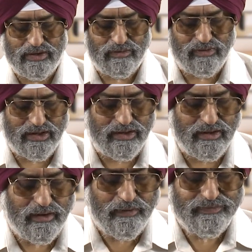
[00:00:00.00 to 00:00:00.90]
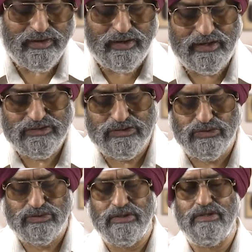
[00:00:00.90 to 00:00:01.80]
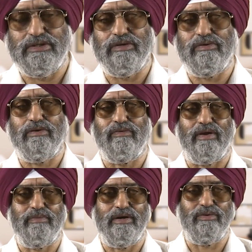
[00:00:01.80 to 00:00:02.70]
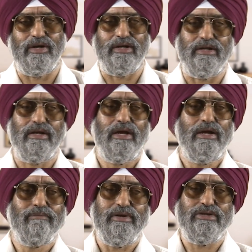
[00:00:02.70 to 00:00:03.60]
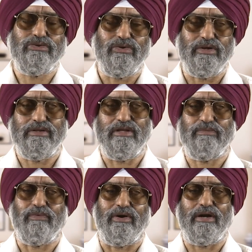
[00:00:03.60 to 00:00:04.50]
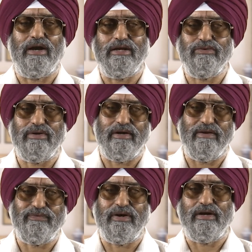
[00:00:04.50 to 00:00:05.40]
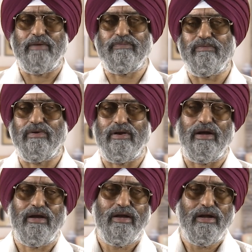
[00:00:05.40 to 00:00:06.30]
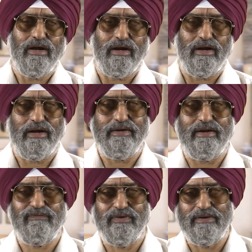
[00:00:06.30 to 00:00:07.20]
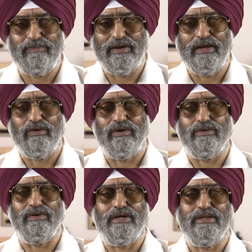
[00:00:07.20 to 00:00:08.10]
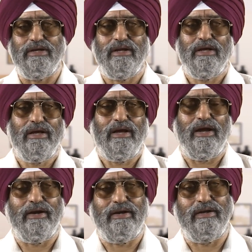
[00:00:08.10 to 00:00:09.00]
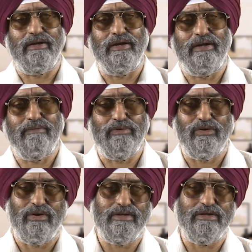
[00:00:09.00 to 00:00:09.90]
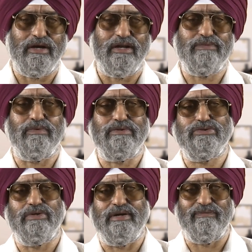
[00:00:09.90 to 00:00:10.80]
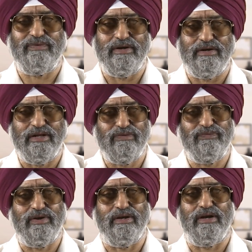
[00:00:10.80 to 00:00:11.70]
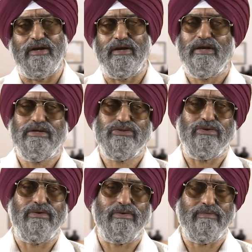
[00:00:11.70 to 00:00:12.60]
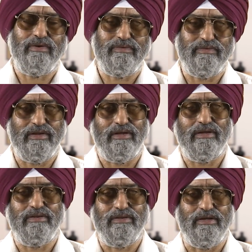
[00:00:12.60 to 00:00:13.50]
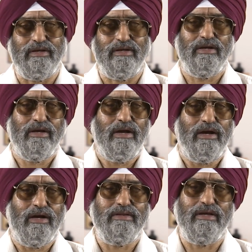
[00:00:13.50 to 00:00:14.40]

20 and x q 3 is equal to 1 by 20. Please note this point lies on a different hyperbola, uh, a different plane altogether and uh, because it corresponds to a different risk free rate. So, the, the, uh, the